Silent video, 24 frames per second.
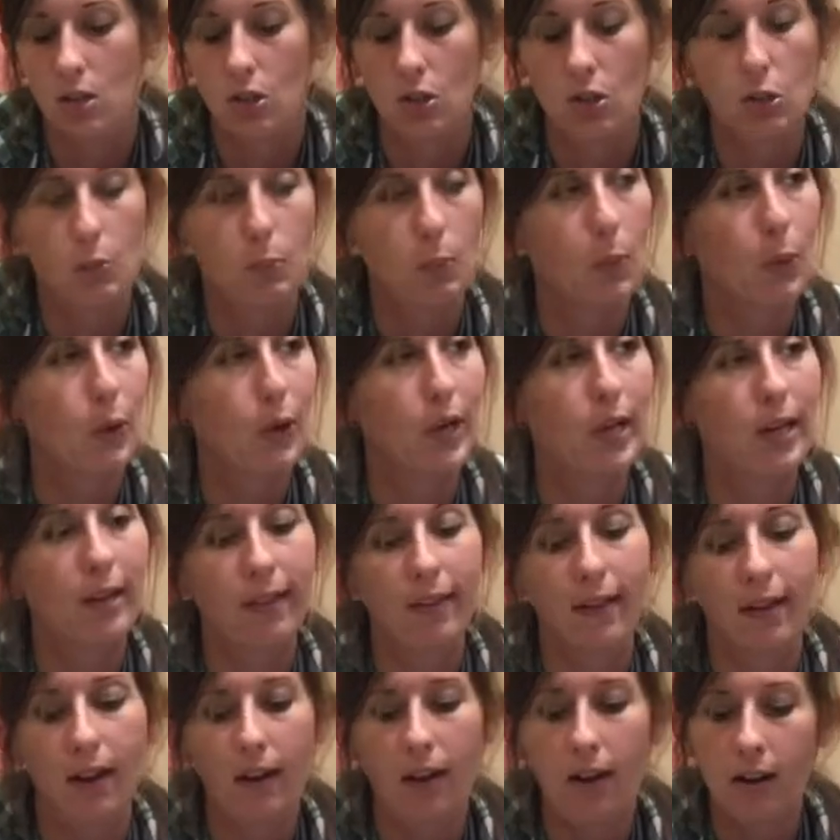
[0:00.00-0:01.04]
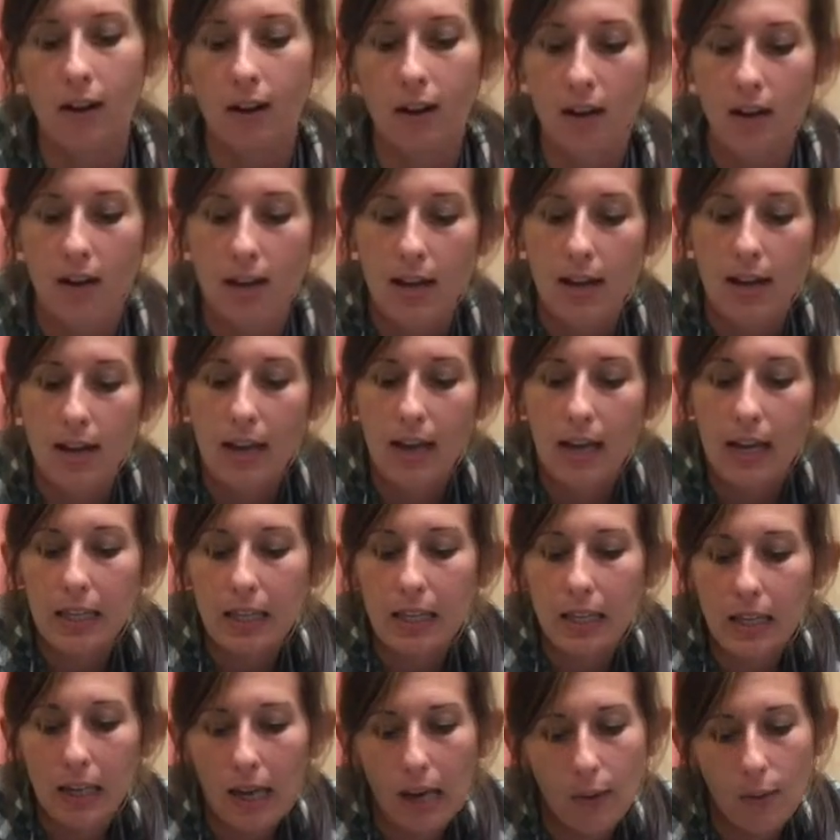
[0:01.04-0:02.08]
You just pour it in there and
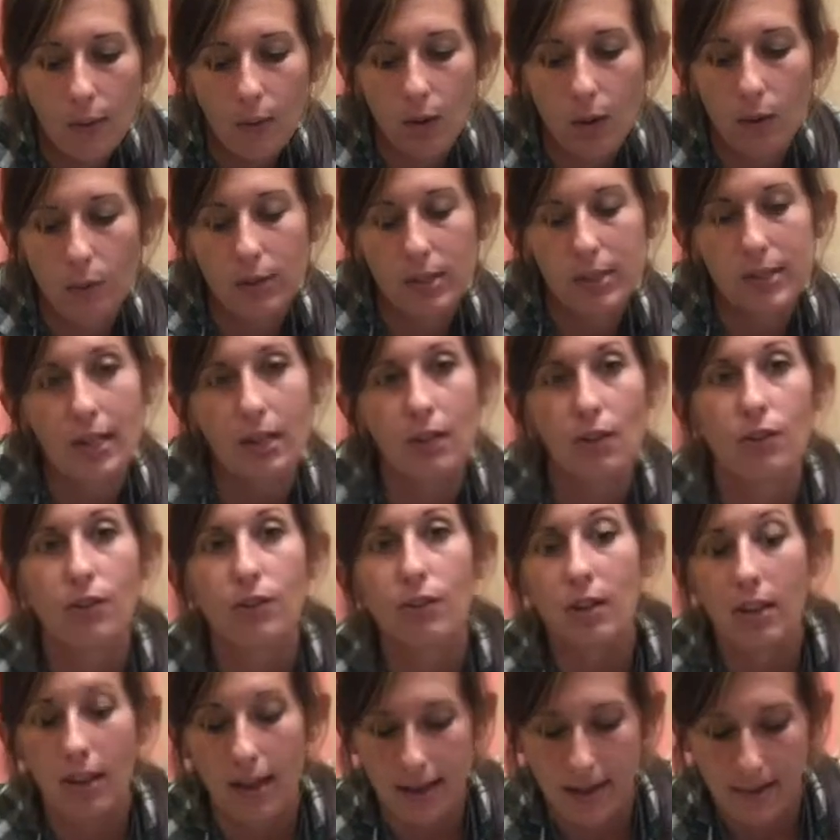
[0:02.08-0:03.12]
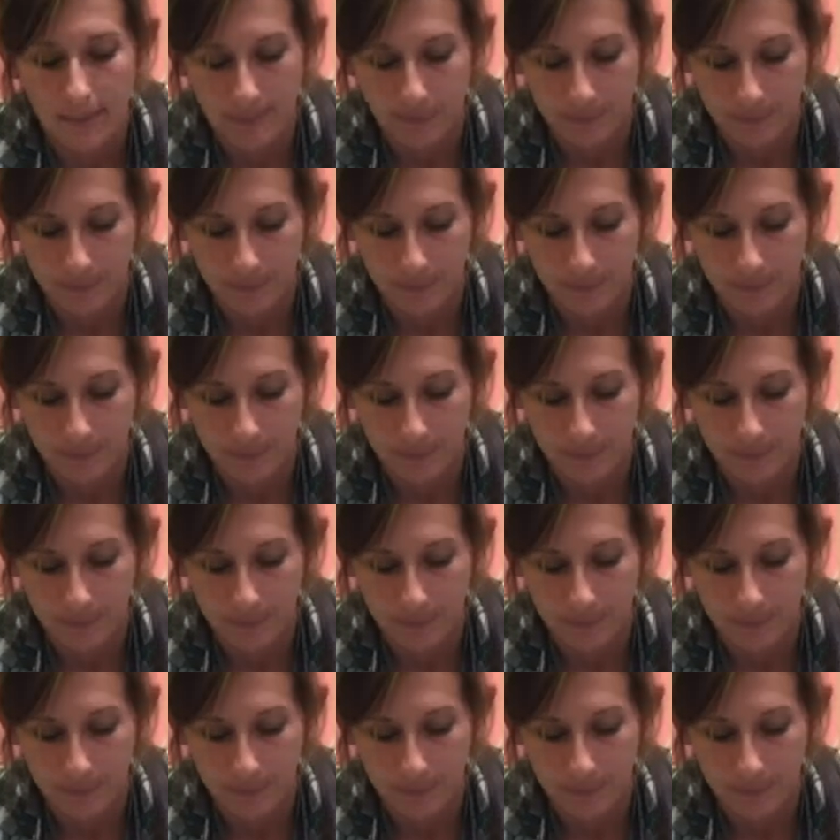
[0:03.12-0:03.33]
then I will recycle the clay.